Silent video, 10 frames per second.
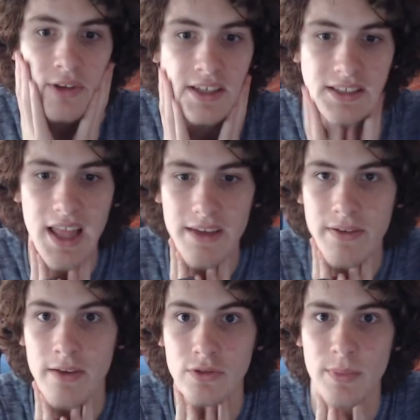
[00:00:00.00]
life,
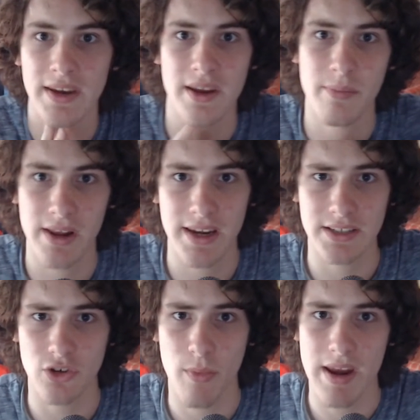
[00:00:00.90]
he was manipulating
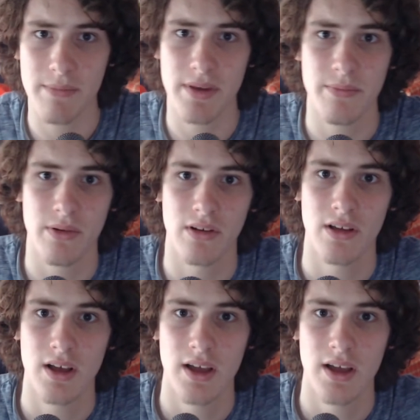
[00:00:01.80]
so many people.